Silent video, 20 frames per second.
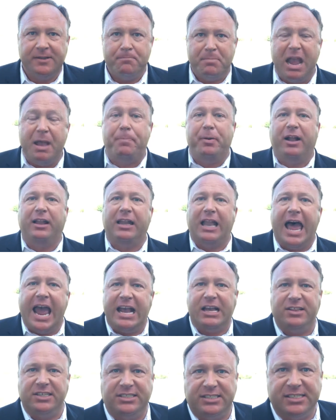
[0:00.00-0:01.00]
People
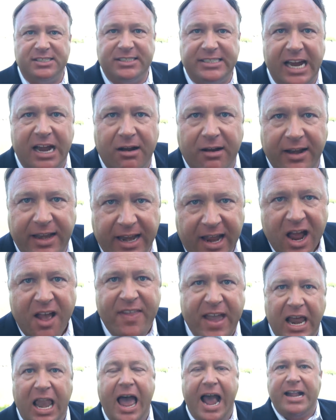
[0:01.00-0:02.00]
like the sincerity.
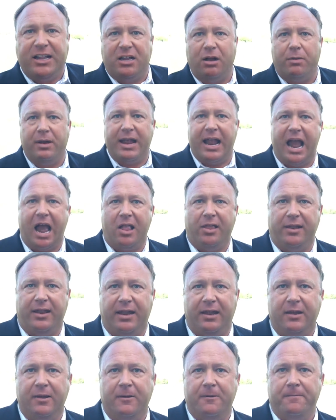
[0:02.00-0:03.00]
They like the
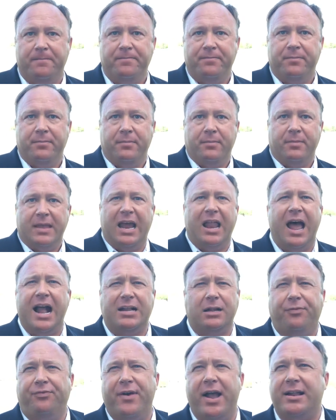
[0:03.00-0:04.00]
reality. They
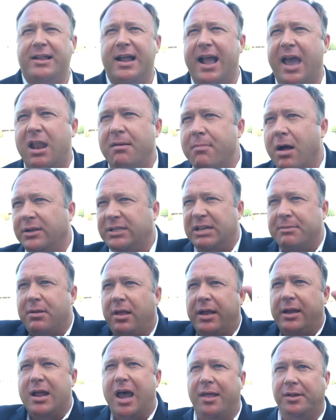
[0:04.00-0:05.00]
like the fact I got a
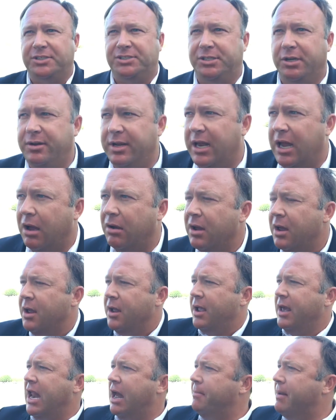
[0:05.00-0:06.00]
multi-million-dollar studio,
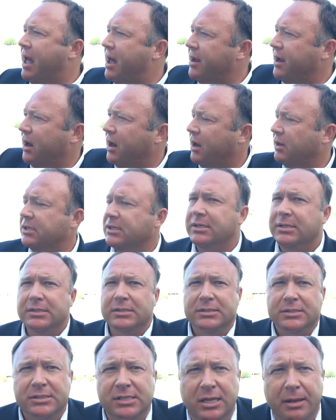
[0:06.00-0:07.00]
and I'm out here
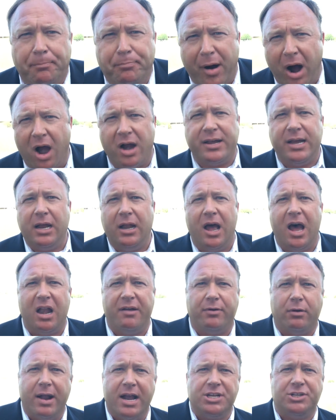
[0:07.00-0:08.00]
in the parking lot
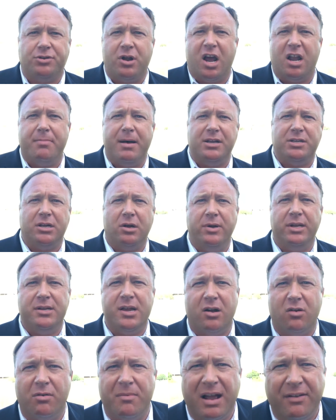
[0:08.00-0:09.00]
of a restaurant about to go eat
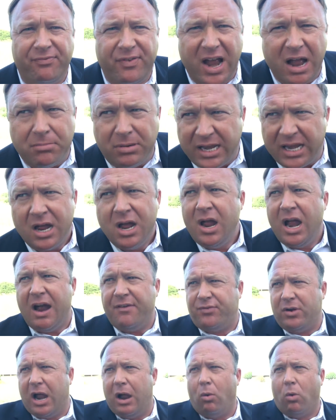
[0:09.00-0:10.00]
dinner with my family
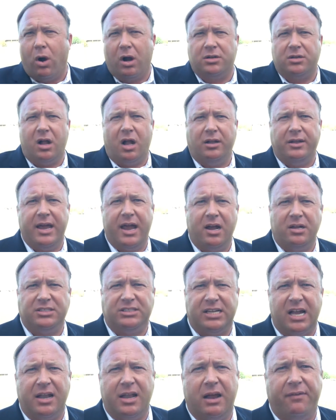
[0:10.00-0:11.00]
after I worked all day on
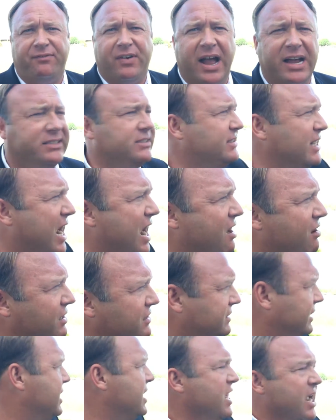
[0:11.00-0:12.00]
Sunday fighting
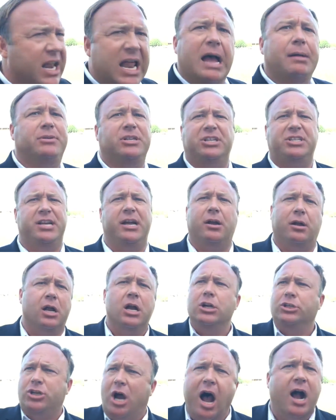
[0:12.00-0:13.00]
tyrants, and I'm just here
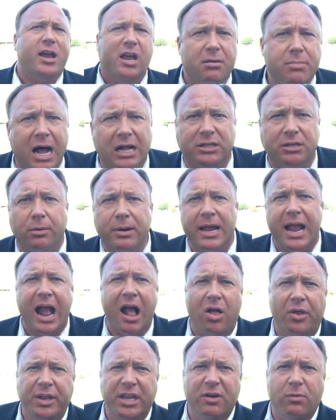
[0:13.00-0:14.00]
talking about the
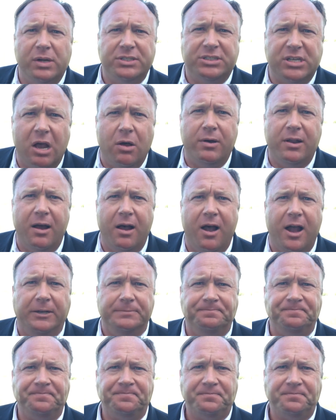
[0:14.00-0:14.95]
reality of what's going on.